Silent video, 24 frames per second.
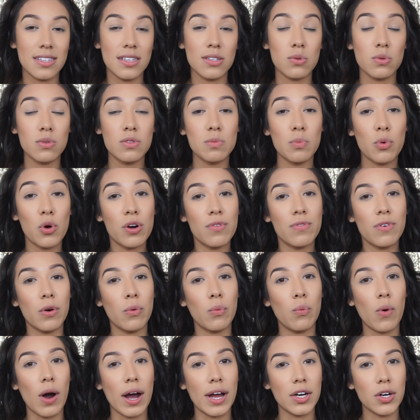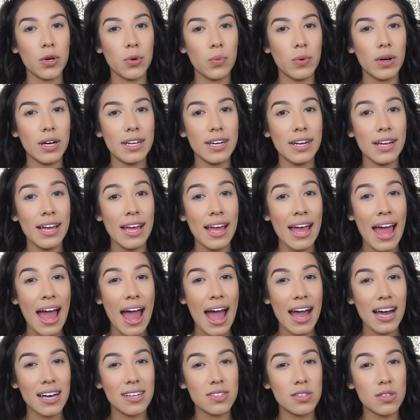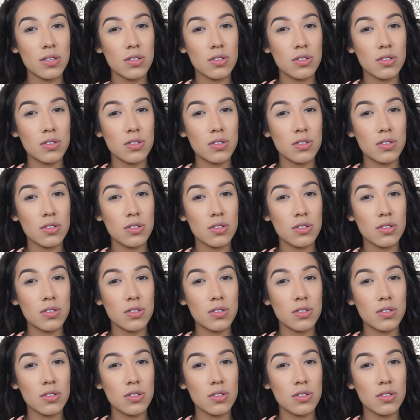This one's more of a wider one, has